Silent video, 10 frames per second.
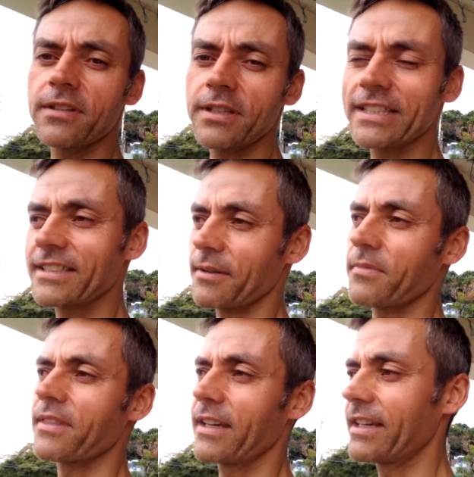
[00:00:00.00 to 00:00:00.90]
Doing
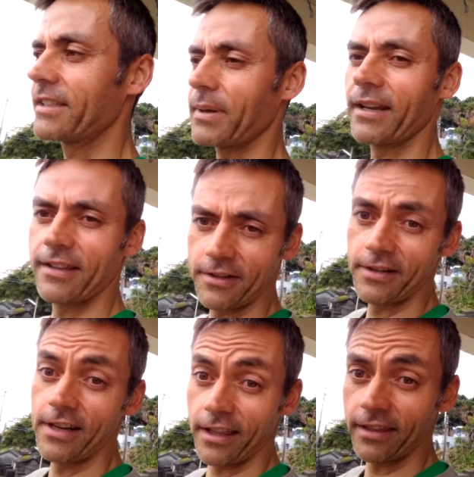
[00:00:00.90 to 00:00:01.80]
something is better than
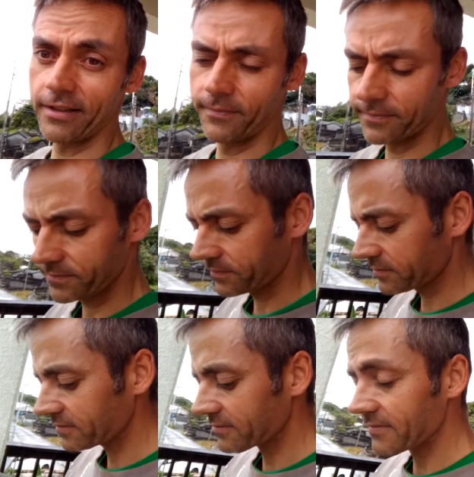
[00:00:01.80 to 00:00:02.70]
doing nothing.
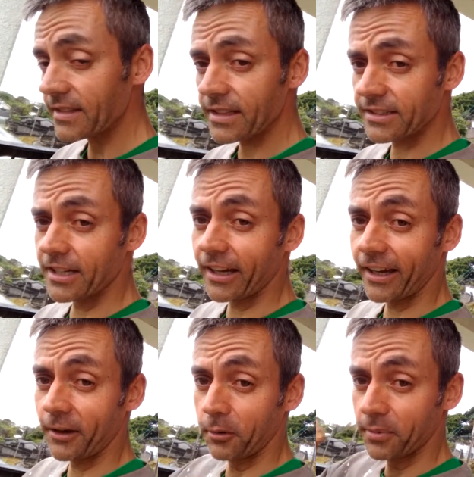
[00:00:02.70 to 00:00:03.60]
So
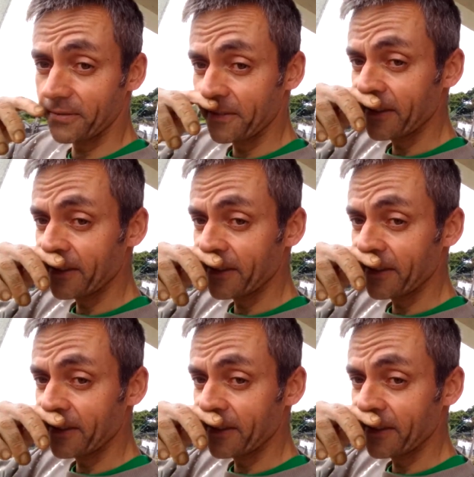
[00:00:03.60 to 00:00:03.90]
I hope.